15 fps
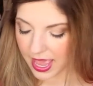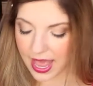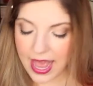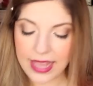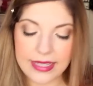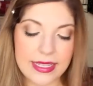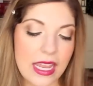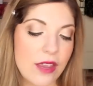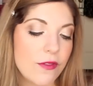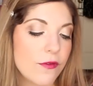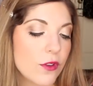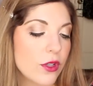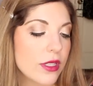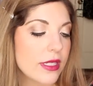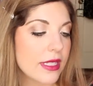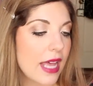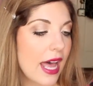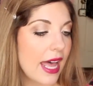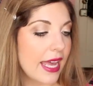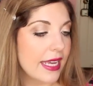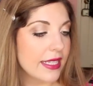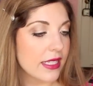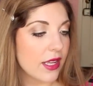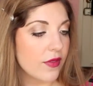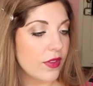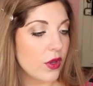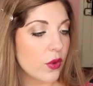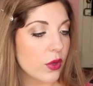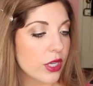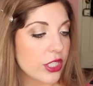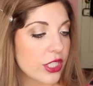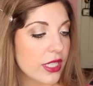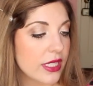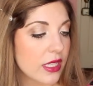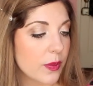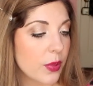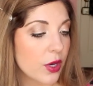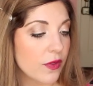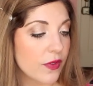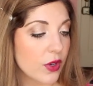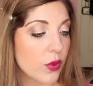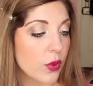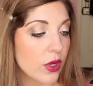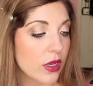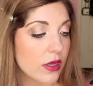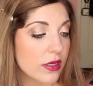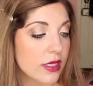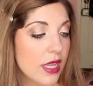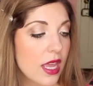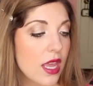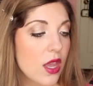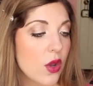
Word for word: Has a full size of the Origins Perfect World,